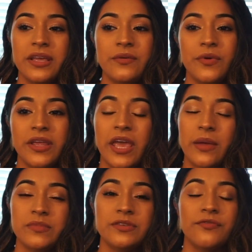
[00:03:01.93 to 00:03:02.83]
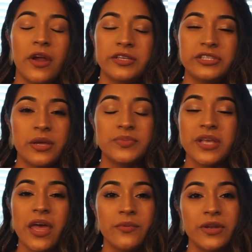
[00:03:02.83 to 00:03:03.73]
when it came to friendships
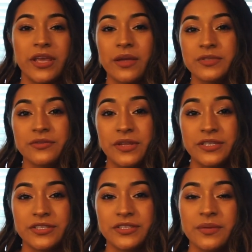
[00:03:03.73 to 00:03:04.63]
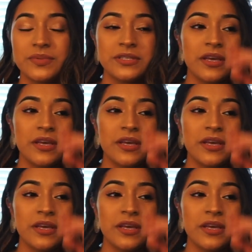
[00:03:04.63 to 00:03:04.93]
and when it came to relationships.